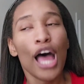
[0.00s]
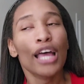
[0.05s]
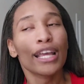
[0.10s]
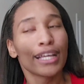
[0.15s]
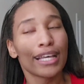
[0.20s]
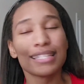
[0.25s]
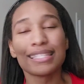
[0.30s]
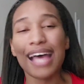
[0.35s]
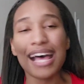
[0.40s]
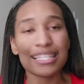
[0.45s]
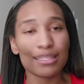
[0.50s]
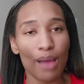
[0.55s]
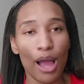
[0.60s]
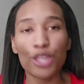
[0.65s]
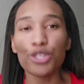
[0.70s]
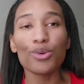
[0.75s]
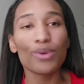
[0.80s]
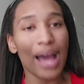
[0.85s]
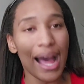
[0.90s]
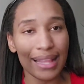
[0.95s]
Cause that's how
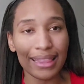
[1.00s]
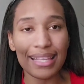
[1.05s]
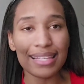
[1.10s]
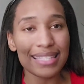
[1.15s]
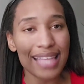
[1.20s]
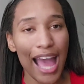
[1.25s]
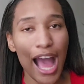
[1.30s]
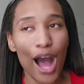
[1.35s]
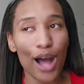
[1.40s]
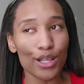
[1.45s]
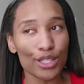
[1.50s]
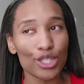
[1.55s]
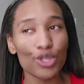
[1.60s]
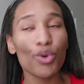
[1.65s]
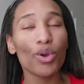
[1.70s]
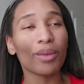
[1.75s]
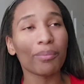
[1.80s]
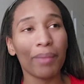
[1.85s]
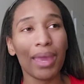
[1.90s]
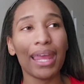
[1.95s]
you got this house.
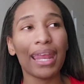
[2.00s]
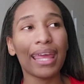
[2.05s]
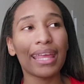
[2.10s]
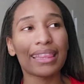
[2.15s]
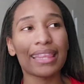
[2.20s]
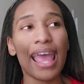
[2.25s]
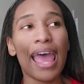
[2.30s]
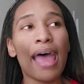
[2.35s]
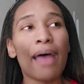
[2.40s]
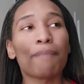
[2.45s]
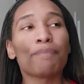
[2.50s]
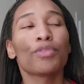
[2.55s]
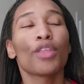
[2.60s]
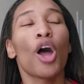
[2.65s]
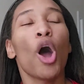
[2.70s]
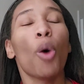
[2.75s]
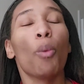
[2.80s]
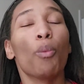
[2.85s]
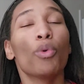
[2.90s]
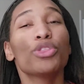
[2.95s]
You admitted that
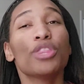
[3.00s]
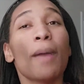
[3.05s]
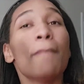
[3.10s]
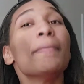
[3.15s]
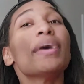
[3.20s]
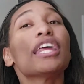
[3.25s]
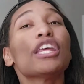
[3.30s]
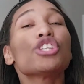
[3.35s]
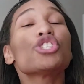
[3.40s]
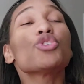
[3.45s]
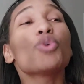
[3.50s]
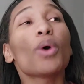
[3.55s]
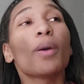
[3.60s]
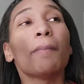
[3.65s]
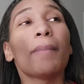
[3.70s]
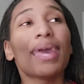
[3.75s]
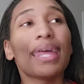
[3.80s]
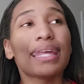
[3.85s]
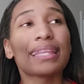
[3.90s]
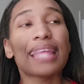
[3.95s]
the minute you
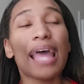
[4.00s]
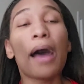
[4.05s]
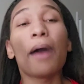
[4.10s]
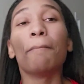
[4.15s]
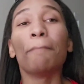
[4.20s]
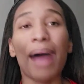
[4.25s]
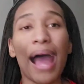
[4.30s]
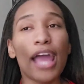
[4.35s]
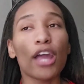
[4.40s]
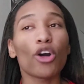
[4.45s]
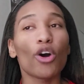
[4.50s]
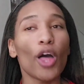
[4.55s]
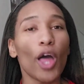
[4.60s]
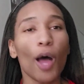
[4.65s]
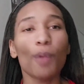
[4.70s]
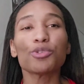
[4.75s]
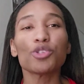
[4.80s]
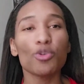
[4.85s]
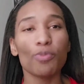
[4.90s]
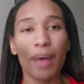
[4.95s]
admitted that Michael
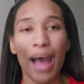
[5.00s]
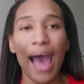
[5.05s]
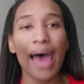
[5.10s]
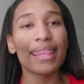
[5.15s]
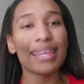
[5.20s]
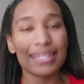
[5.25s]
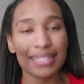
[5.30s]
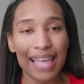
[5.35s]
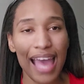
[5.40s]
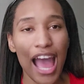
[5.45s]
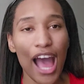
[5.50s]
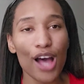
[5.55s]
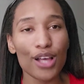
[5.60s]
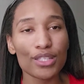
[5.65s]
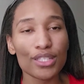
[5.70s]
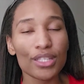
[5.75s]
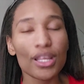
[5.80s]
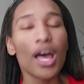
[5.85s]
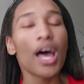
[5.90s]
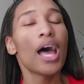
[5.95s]
helped you buy this house,